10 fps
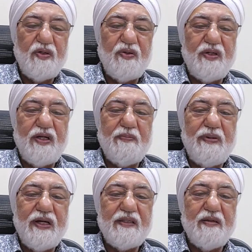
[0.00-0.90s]
to get
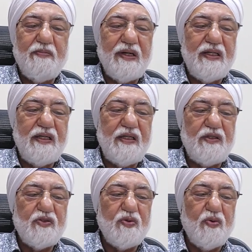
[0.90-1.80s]
back the money he
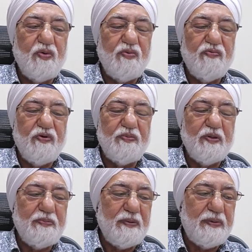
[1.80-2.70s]
stole from the
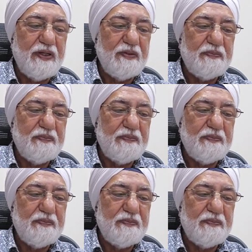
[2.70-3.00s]
public.